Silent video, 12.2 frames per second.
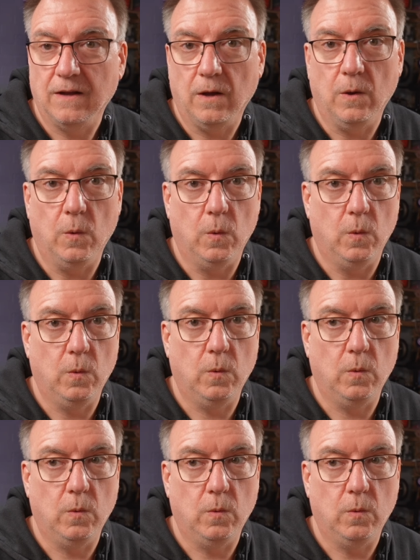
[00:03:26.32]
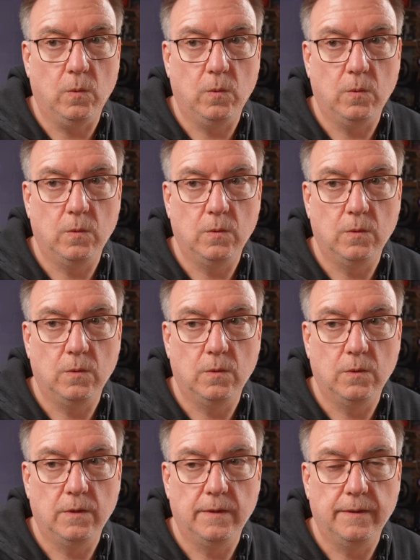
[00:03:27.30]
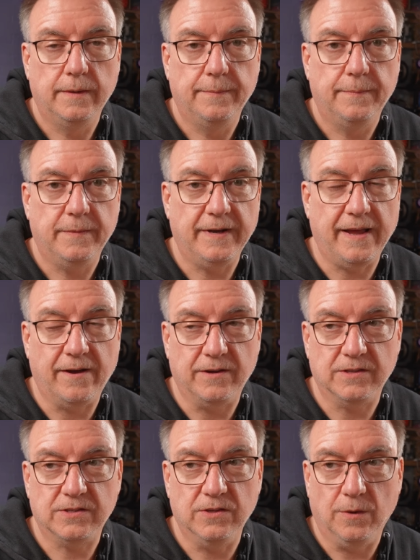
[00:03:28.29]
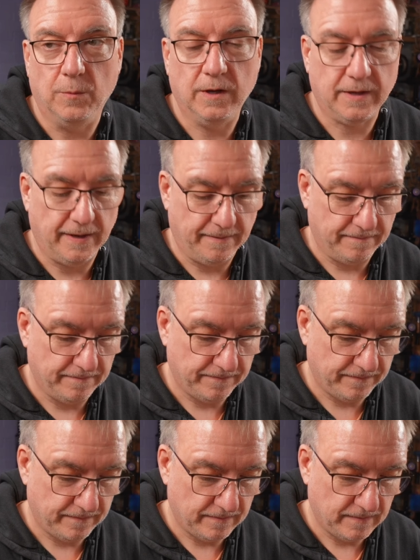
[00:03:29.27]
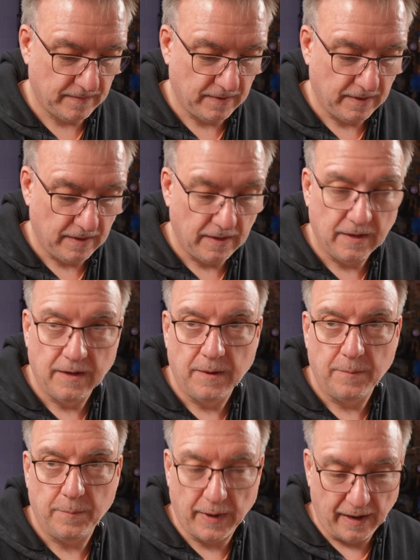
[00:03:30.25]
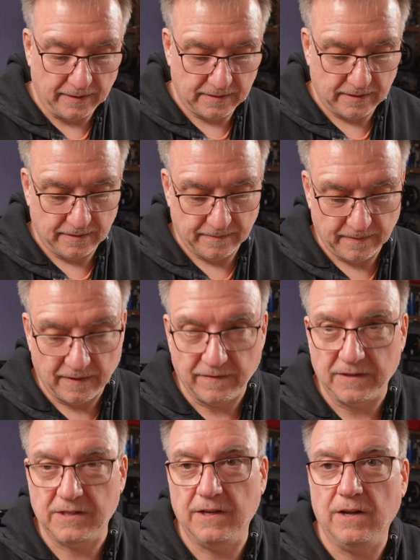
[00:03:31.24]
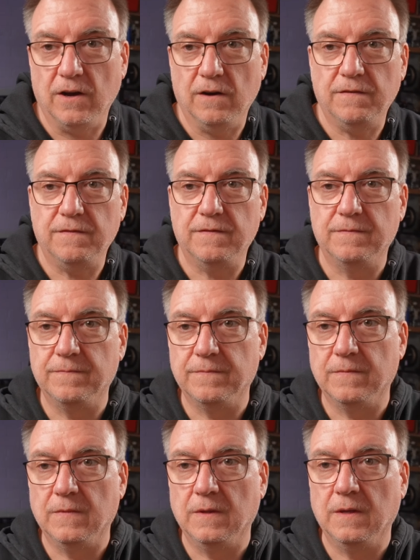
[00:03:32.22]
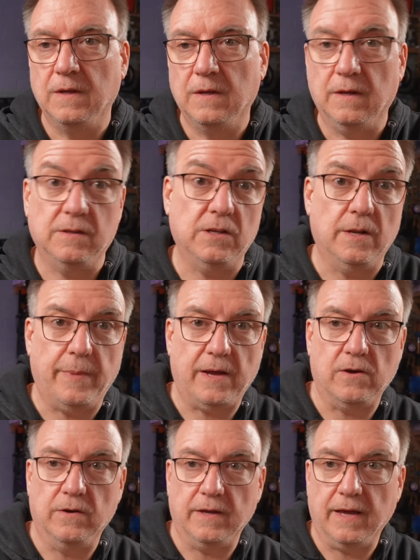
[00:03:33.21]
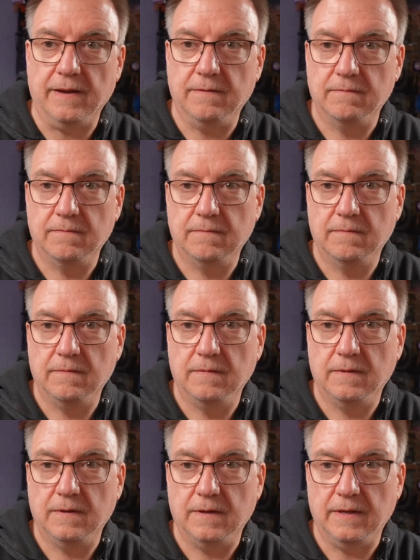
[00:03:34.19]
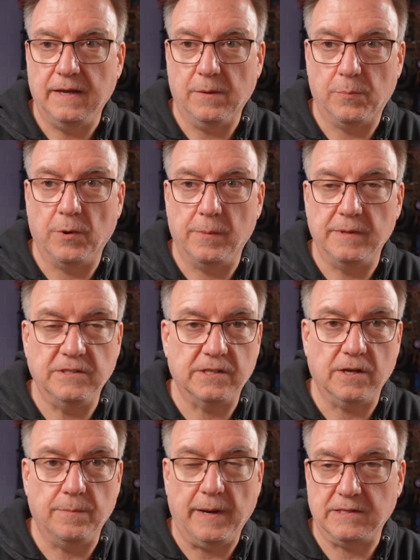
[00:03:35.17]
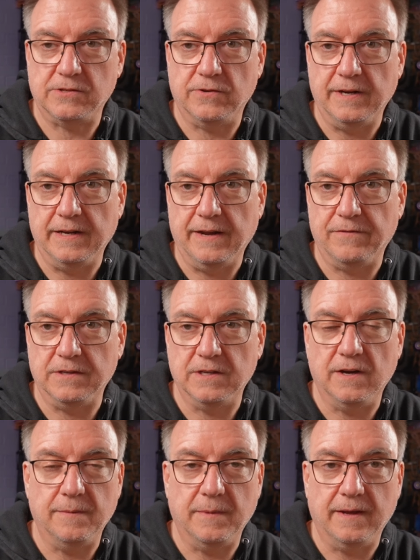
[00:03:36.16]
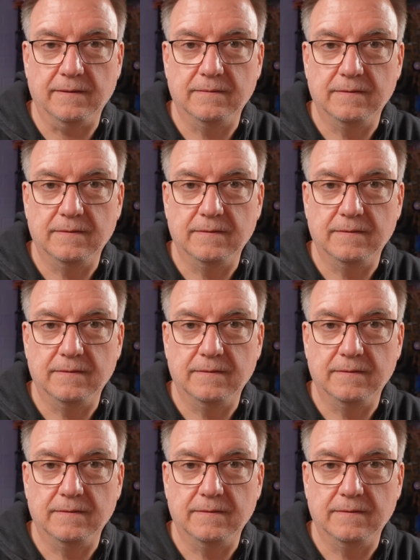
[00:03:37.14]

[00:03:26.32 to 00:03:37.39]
Oh, now it's not working. But if I turn it off and turn it back on again, it'll probably just go black screen every time now.